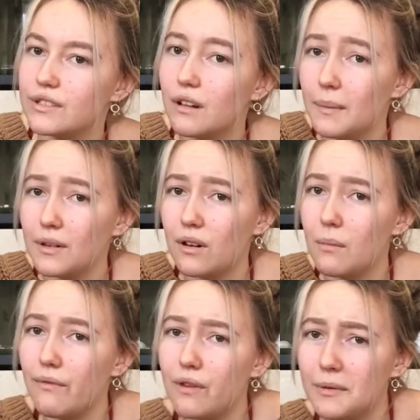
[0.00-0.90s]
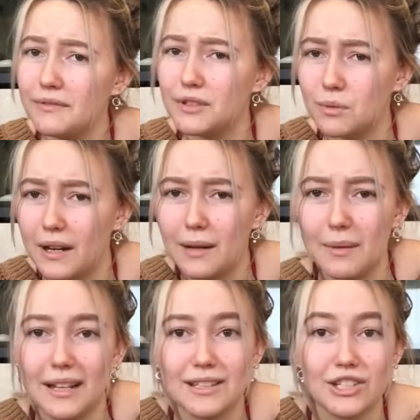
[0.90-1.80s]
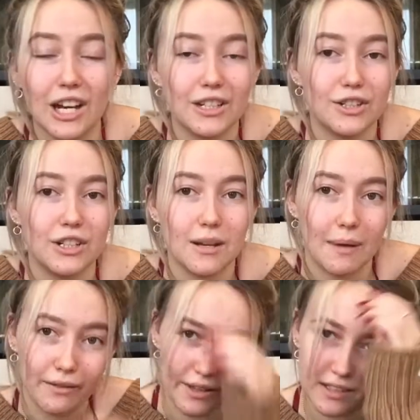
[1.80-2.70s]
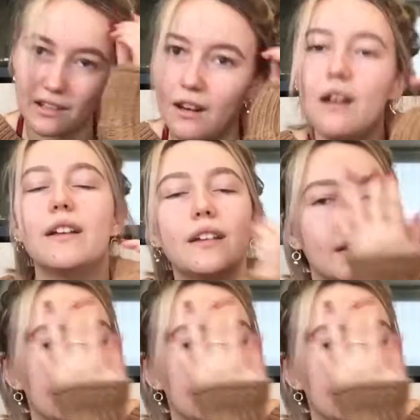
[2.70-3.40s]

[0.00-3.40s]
Oh my god, I've been filming for 20 minutes chatting shit about things I like.